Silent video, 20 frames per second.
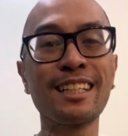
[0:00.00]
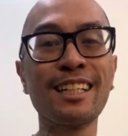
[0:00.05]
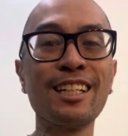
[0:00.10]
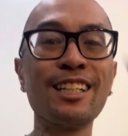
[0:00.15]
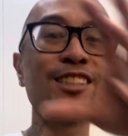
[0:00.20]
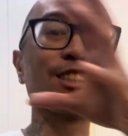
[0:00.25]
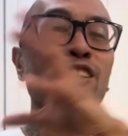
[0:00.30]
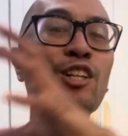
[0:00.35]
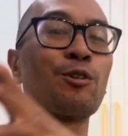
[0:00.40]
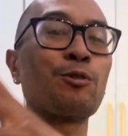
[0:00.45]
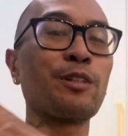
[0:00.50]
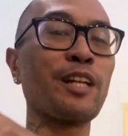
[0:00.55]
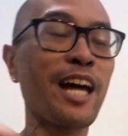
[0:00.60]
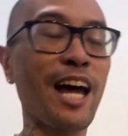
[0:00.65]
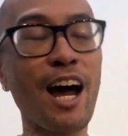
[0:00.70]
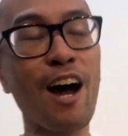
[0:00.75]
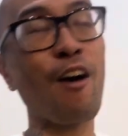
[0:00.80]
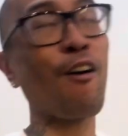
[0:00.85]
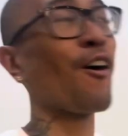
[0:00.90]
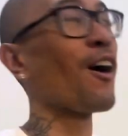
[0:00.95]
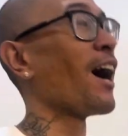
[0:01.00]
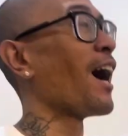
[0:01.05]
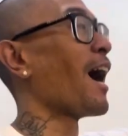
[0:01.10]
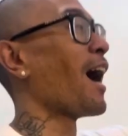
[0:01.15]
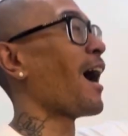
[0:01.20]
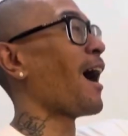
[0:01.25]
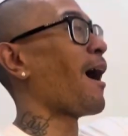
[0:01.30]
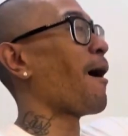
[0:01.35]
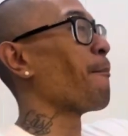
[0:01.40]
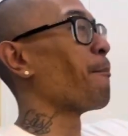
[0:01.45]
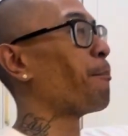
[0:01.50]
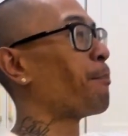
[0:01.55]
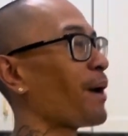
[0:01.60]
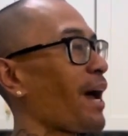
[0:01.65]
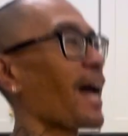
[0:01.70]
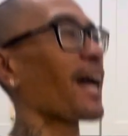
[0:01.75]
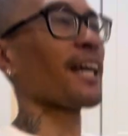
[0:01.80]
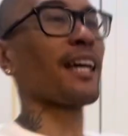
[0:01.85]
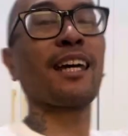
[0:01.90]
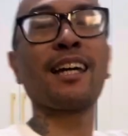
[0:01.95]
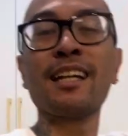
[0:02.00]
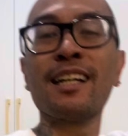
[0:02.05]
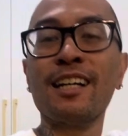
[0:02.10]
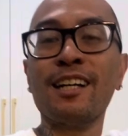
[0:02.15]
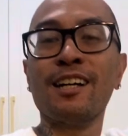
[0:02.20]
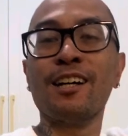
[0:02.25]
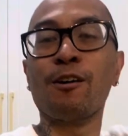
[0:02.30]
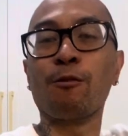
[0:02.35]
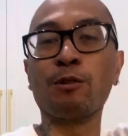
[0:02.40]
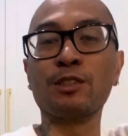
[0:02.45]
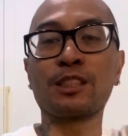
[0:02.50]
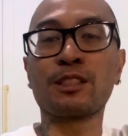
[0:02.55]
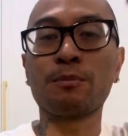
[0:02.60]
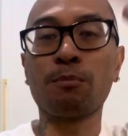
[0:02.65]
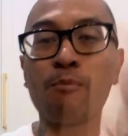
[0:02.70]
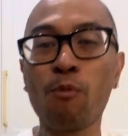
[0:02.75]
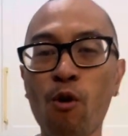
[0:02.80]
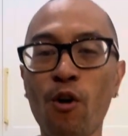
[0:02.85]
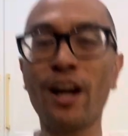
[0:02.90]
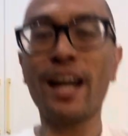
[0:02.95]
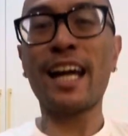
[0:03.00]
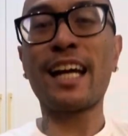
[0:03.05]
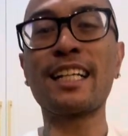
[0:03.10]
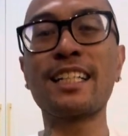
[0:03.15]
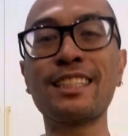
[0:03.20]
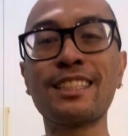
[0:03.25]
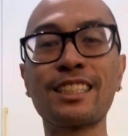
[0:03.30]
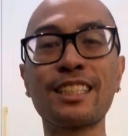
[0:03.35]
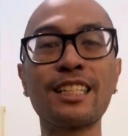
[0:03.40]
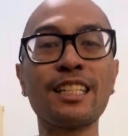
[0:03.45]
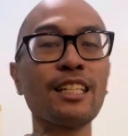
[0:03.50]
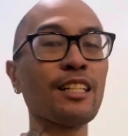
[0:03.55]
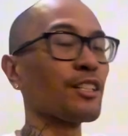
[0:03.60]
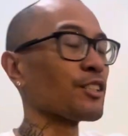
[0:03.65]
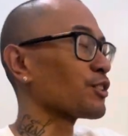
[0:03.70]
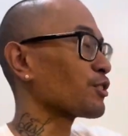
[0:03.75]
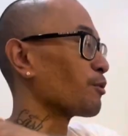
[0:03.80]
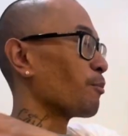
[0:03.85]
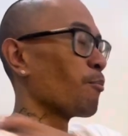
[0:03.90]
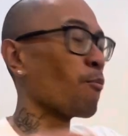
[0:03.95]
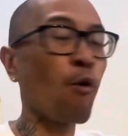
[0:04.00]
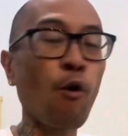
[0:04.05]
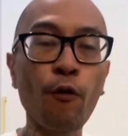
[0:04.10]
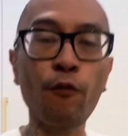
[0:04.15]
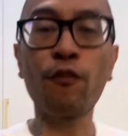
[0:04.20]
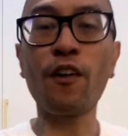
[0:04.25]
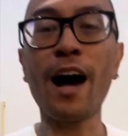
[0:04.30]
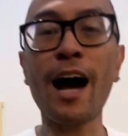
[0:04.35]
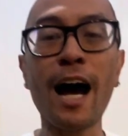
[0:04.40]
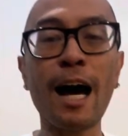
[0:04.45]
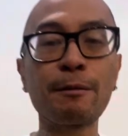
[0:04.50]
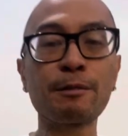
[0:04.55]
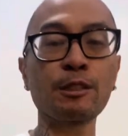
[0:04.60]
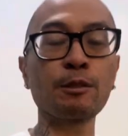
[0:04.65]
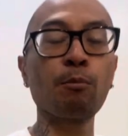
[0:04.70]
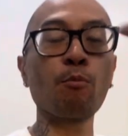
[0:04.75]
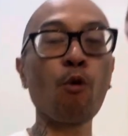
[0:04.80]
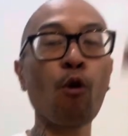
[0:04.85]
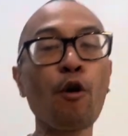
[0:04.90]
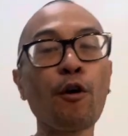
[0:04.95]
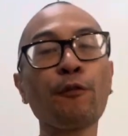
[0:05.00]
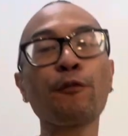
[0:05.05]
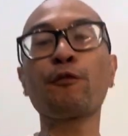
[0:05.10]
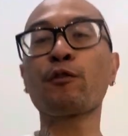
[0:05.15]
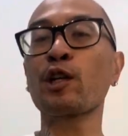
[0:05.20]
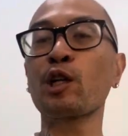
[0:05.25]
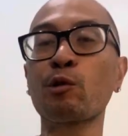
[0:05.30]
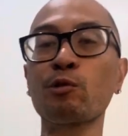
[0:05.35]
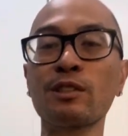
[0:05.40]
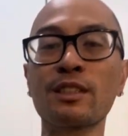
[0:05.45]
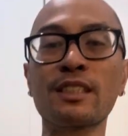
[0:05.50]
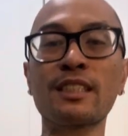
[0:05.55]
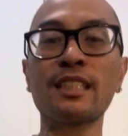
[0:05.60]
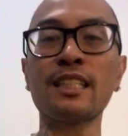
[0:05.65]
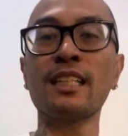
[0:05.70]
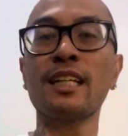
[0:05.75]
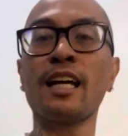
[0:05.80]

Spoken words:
So now I'm back with some more energy, some more vibes, some more frequency,